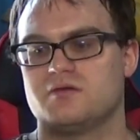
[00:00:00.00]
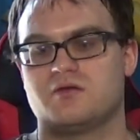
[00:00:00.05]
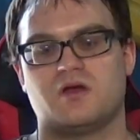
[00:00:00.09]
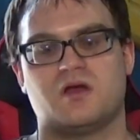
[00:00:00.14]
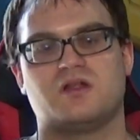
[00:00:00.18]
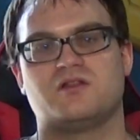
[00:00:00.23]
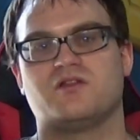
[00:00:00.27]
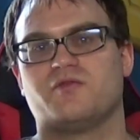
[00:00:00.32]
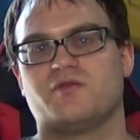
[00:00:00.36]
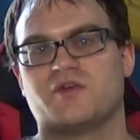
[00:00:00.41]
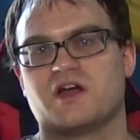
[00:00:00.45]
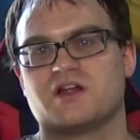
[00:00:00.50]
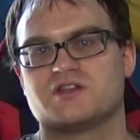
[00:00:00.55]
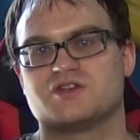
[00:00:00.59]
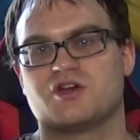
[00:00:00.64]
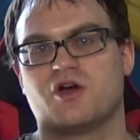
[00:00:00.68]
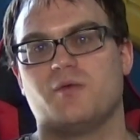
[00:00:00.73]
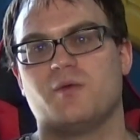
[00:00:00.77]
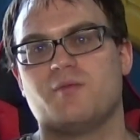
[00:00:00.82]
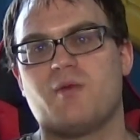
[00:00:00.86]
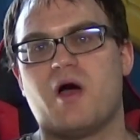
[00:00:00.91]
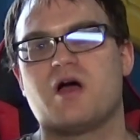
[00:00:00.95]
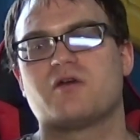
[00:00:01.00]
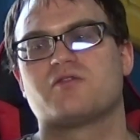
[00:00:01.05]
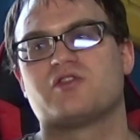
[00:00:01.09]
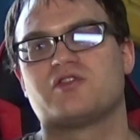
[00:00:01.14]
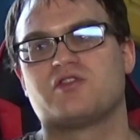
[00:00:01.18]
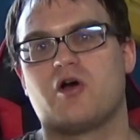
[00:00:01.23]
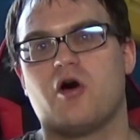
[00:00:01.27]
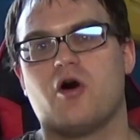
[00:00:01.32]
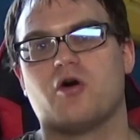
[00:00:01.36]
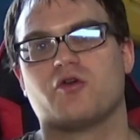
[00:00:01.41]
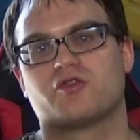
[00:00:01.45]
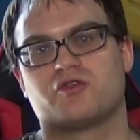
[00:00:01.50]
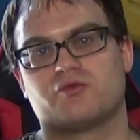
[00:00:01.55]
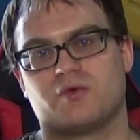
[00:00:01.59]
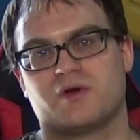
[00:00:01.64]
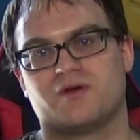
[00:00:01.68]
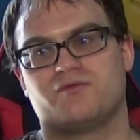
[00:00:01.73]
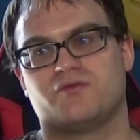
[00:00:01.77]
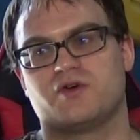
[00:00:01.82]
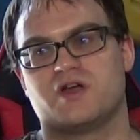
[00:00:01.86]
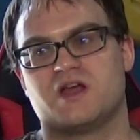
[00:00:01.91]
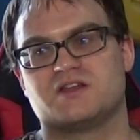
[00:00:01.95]
And don't forget, Jacoby Myers is also a
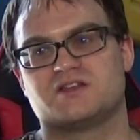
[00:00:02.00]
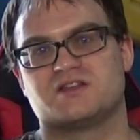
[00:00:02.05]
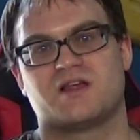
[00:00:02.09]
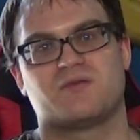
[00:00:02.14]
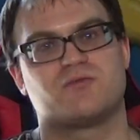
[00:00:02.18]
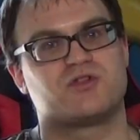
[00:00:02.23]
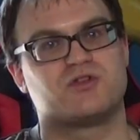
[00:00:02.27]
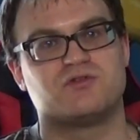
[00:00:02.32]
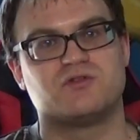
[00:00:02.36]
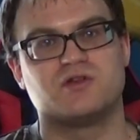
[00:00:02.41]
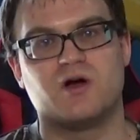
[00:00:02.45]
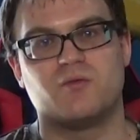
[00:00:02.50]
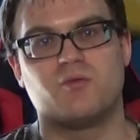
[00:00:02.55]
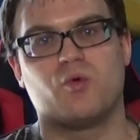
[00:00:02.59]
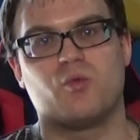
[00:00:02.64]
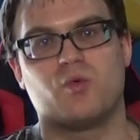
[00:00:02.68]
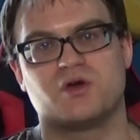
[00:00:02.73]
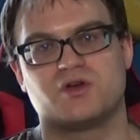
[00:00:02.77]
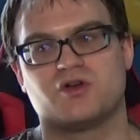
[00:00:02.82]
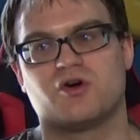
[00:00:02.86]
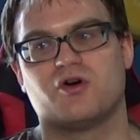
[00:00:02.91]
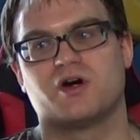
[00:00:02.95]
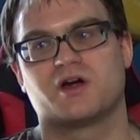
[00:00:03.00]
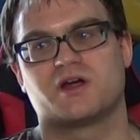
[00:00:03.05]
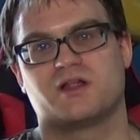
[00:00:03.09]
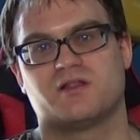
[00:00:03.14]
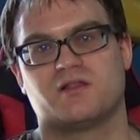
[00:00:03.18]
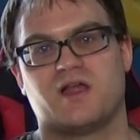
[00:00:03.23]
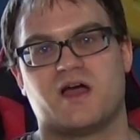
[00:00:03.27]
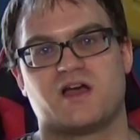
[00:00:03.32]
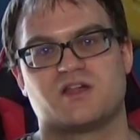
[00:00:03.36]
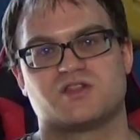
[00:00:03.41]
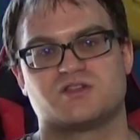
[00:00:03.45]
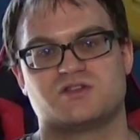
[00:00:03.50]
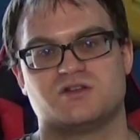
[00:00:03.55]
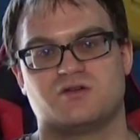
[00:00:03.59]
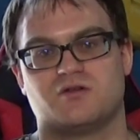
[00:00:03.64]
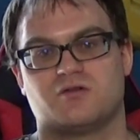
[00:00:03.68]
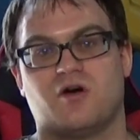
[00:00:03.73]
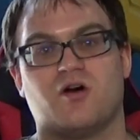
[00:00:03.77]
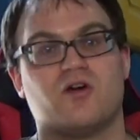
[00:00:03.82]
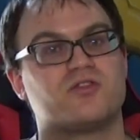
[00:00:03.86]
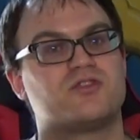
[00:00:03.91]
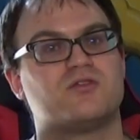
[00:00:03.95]
free agent. That was our #1 target last year.
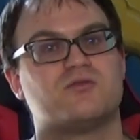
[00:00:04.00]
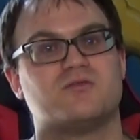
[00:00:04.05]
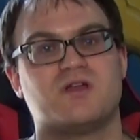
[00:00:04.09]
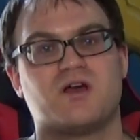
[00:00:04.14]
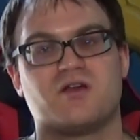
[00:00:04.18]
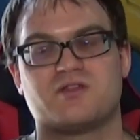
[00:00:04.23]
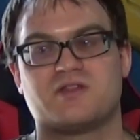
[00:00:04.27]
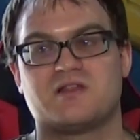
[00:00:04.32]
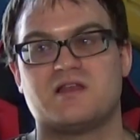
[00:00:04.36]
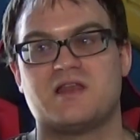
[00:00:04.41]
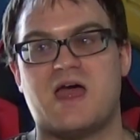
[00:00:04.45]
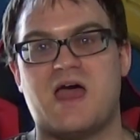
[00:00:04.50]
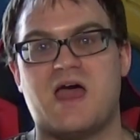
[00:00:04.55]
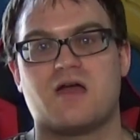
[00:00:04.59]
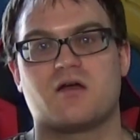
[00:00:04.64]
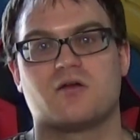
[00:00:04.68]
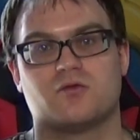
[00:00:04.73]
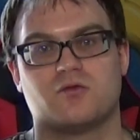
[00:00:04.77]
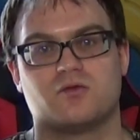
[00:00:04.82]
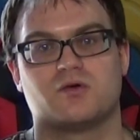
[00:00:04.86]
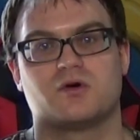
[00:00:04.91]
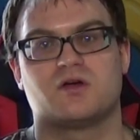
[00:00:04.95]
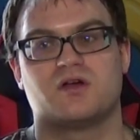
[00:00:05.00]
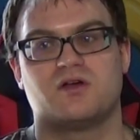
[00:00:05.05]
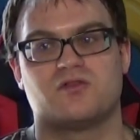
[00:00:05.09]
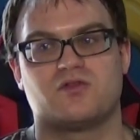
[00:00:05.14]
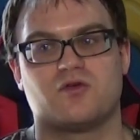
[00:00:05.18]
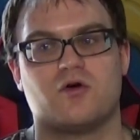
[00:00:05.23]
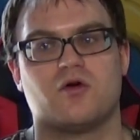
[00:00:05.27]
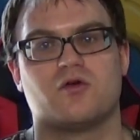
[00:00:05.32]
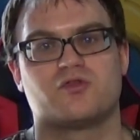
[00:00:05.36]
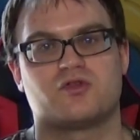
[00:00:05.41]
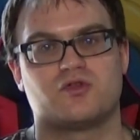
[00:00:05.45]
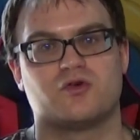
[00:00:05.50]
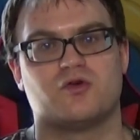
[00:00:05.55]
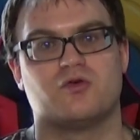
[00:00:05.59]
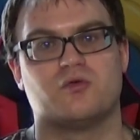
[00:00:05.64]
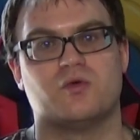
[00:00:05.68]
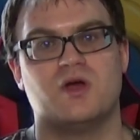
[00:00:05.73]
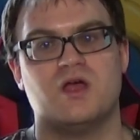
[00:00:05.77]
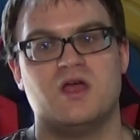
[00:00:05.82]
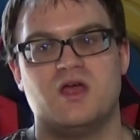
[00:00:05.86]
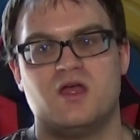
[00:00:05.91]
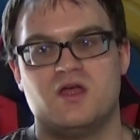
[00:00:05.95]
Also, Nelson Aguilar is also
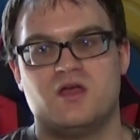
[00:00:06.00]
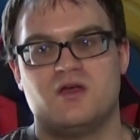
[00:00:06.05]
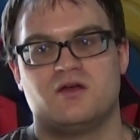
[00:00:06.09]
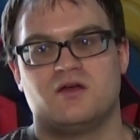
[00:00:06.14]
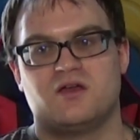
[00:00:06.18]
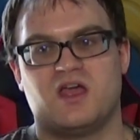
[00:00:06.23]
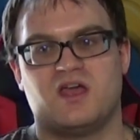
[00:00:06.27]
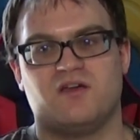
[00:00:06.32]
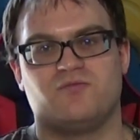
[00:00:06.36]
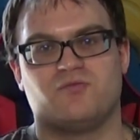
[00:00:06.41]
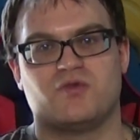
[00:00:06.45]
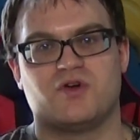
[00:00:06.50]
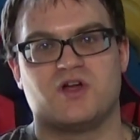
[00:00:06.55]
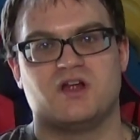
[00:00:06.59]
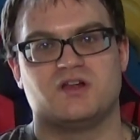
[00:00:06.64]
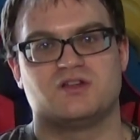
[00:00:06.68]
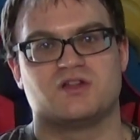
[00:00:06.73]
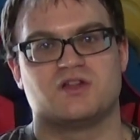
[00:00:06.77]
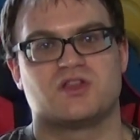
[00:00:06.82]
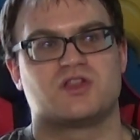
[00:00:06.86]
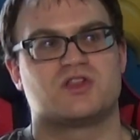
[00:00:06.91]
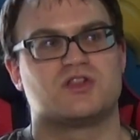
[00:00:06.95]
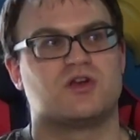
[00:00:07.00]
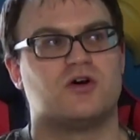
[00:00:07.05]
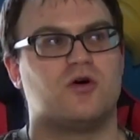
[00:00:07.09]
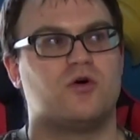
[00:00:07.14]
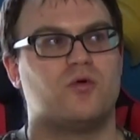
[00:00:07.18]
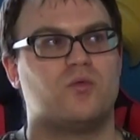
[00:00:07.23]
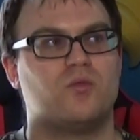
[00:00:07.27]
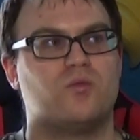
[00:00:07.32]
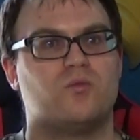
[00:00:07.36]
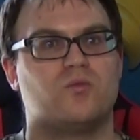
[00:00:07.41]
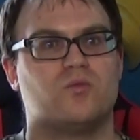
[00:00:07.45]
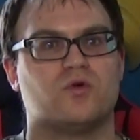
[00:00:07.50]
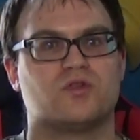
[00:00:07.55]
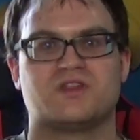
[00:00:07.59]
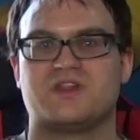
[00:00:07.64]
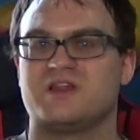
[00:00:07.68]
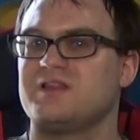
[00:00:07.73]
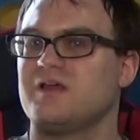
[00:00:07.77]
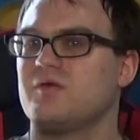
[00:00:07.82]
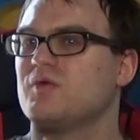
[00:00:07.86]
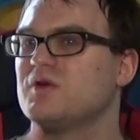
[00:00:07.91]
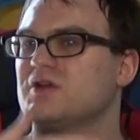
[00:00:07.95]
a free agent. So we'll see
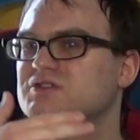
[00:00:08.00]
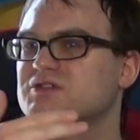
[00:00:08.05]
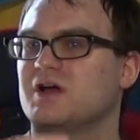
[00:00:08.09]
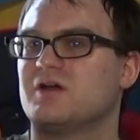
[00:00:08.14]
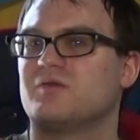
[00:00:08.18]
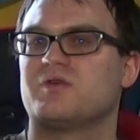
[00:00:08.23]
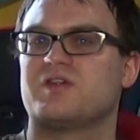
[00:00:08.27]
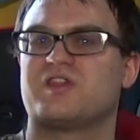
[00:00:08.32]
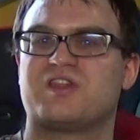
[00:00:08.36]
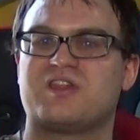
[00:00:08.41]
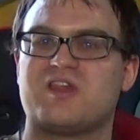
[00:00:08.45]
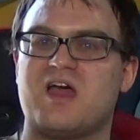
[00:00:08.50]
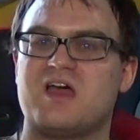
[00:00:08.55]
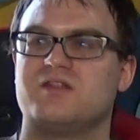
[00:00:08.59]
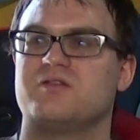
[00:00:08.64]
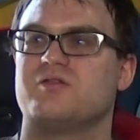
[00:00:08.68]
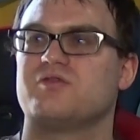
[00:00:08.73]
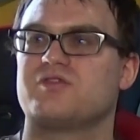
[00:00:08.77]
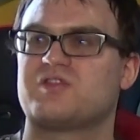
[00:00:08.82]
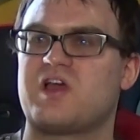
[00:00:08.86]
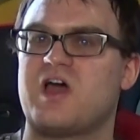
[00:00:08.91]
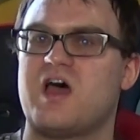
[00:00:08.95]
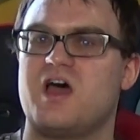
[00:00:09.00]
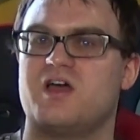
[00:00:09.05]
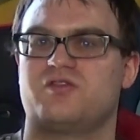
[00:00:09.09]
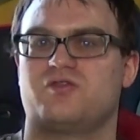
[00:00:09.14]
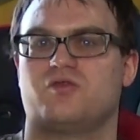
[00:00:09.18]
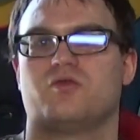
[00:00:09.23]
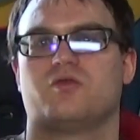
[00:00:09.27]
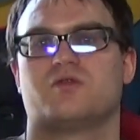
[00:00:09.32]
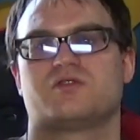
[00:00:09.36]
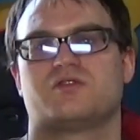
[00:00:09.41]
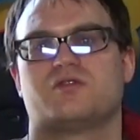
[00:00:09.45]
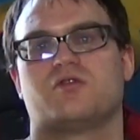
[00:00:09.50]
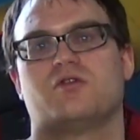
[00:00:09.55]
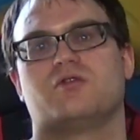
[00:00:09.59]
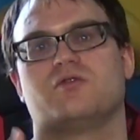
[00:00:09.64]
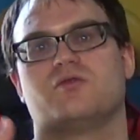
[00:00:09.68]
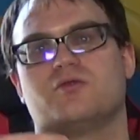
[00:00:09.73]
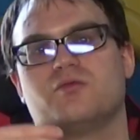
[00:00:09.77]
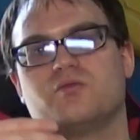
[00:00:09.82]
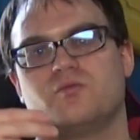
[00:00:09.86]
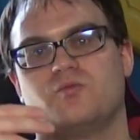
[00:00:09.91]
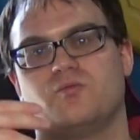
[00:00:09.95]
if they want to try to re-sign those guys or if they're going
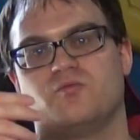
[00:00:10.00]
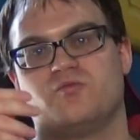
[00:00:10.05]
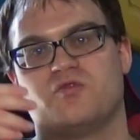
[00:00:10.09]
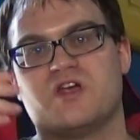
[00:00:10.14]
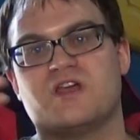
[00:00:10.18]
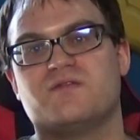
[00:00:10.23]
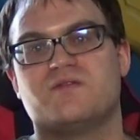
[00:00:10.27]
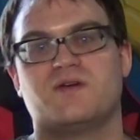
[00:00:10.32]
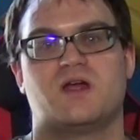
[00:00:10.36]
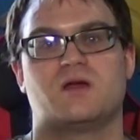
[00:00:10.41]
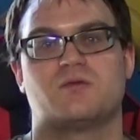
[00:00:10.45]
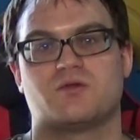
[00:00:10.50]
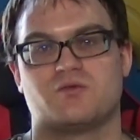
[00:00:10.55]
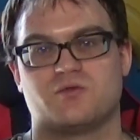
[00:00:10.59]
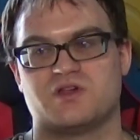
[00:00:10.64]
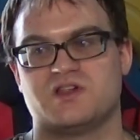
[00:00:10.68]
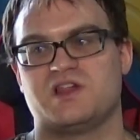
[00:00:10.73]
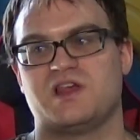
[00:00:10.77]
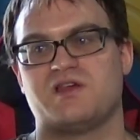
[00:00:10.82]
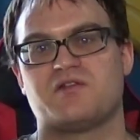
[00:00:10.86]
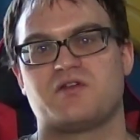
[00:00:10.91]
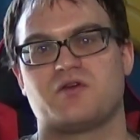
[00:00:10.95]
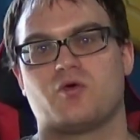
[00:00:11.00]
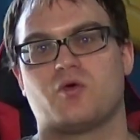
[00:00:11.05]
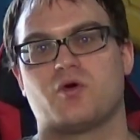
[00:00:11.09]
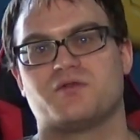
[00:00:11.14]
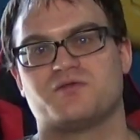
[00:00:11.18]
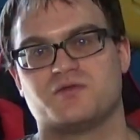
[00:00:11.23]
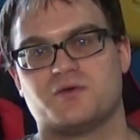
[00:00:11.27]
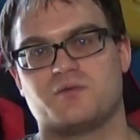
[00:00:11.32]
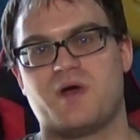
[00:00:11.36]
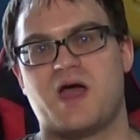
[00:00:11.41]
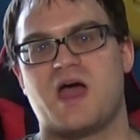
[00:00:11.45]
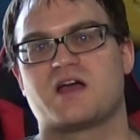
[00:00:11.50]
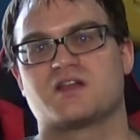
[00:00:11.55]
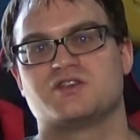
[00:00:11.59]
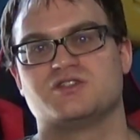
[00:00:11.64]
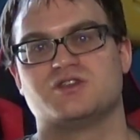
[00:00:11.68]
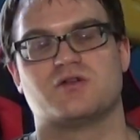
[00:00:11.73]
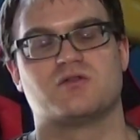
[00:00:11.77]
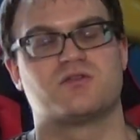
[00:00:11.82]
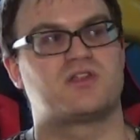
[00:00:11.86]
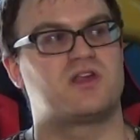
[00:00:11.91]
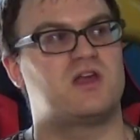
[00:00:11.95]
to revamp the receiving corps for Mac
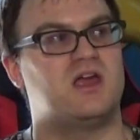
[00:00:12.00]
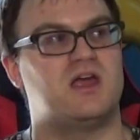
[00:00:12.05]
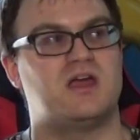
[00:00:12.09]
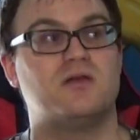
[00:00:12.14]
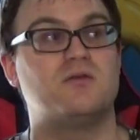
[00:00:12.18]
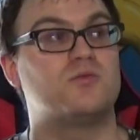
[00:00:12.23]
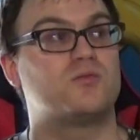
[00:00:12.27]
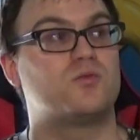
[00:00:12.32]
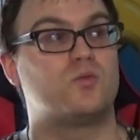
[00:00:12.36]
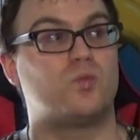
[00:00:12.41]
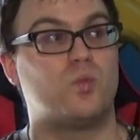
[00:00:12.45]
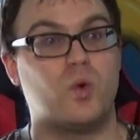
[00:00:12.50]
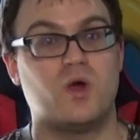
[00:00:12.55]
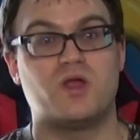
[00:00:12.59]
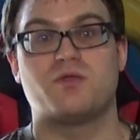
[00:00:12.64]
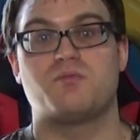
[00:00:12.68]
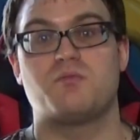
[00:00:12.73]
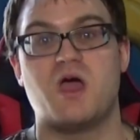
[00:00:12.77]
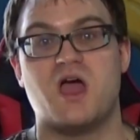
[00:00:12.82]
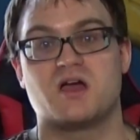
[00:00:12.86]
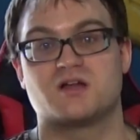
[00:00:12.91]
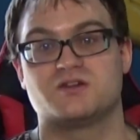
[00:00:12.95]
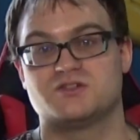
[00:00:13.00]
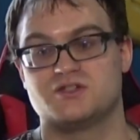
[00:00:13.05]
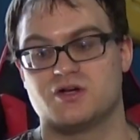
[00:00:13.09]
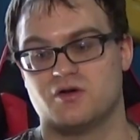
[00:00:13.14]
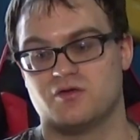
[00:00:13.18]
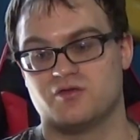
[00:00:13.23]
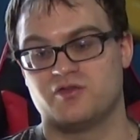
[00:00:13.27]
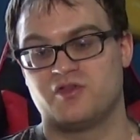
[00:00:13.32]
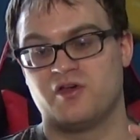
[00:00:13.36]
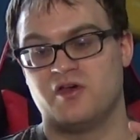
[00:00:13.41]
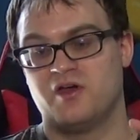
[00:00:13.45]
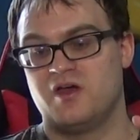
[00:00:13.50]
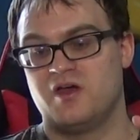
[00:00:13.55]
Jones. And with Mac Jones,